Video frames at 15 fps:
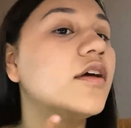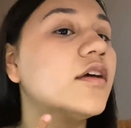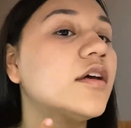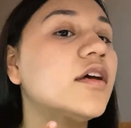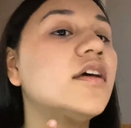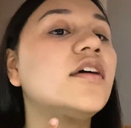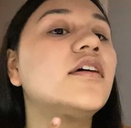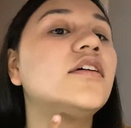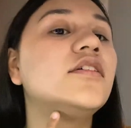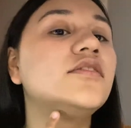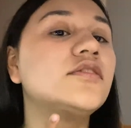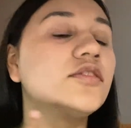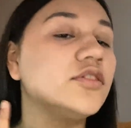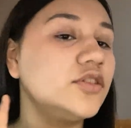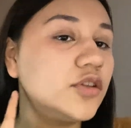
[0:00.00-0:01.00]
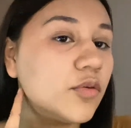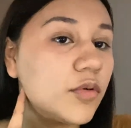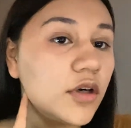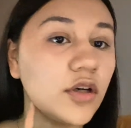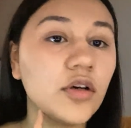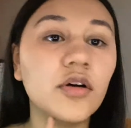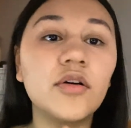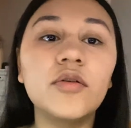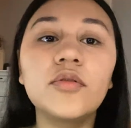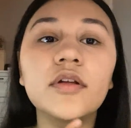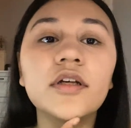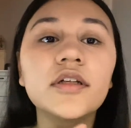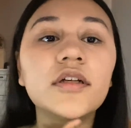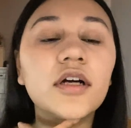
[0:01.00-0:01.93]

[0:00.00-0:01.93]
And you don't want to go like,